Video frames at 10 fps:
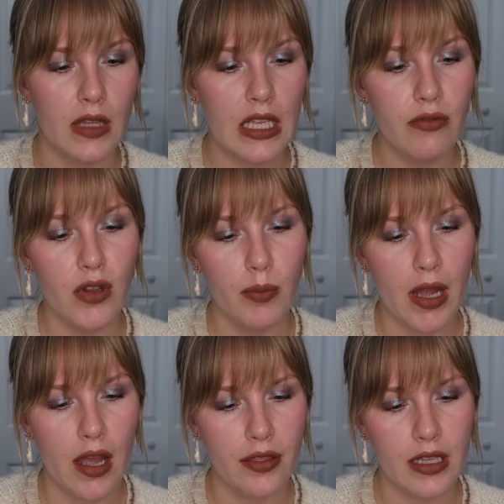Evil
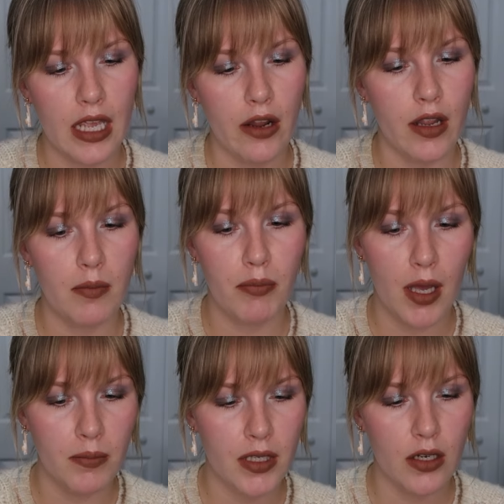Apothecary,
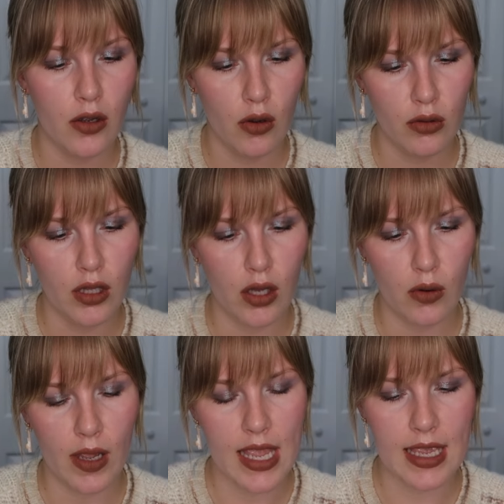Pumpkin
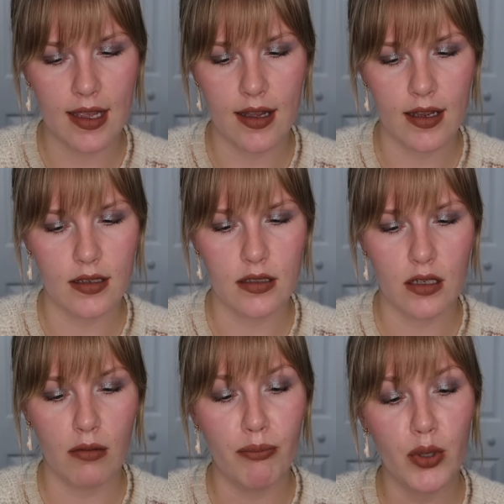Holo, and
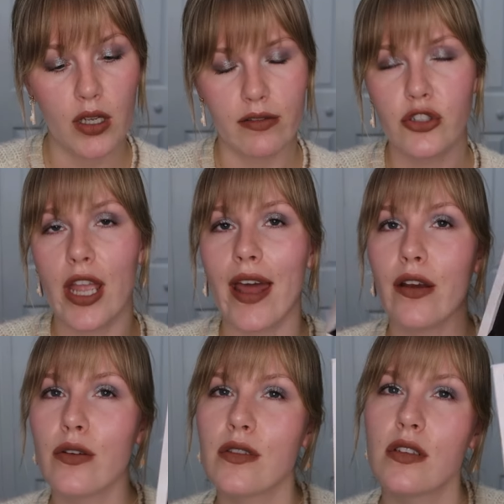Book of
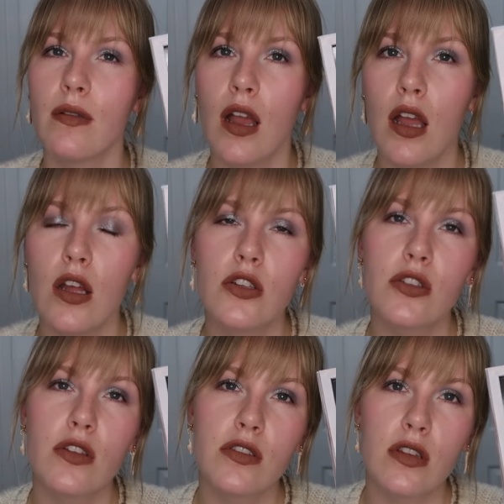Shadows.
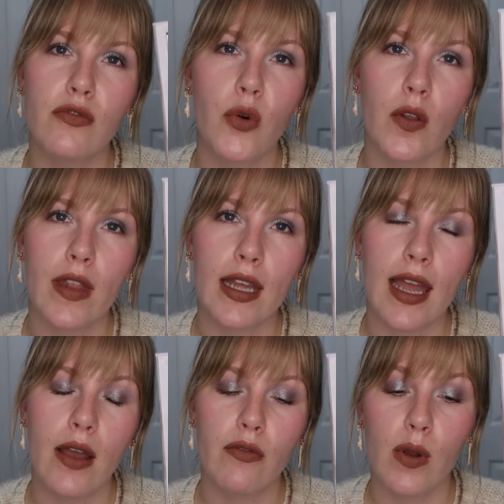So those are the four that I
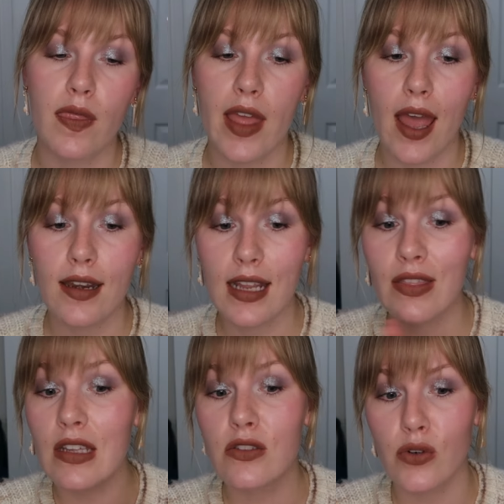got with that.
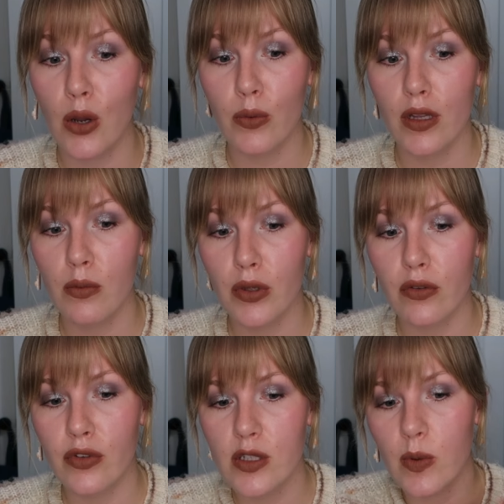And these are all really
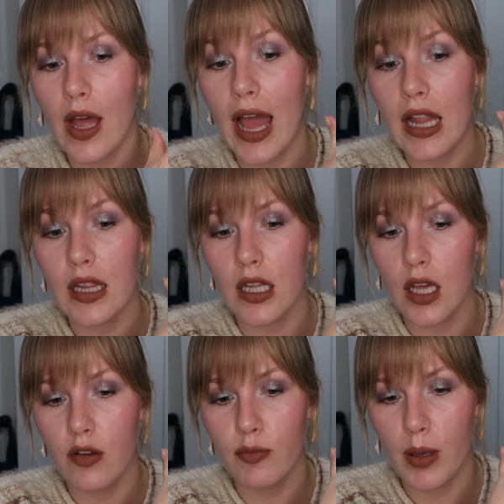beautiful as well. I
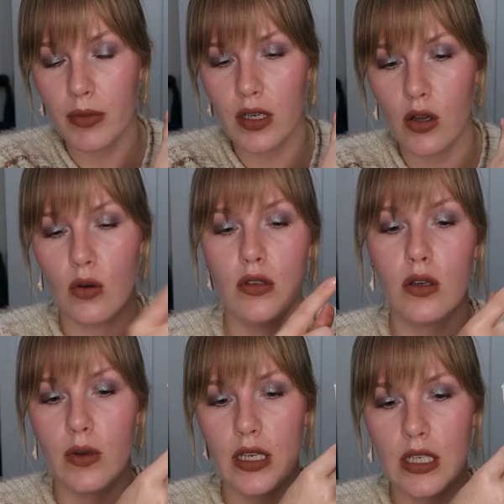love Pumpkin
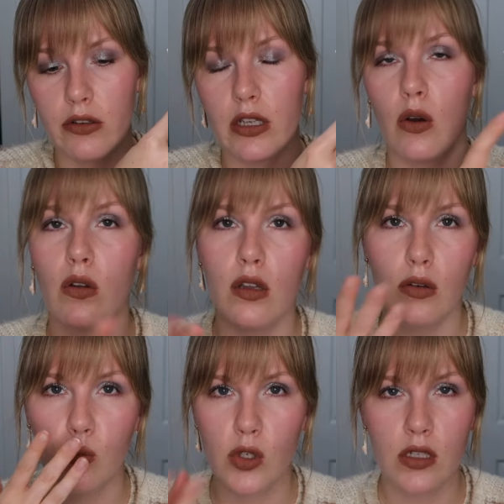Holo and Eerie
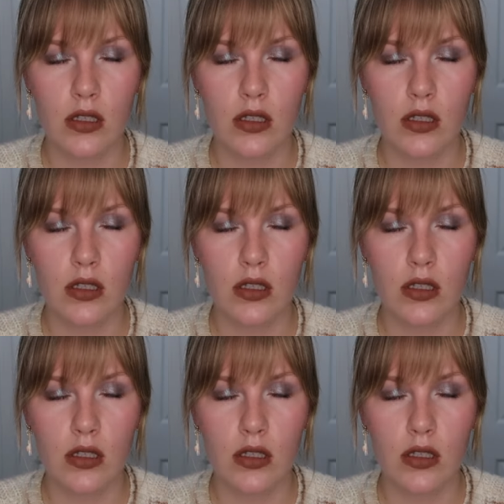Holo.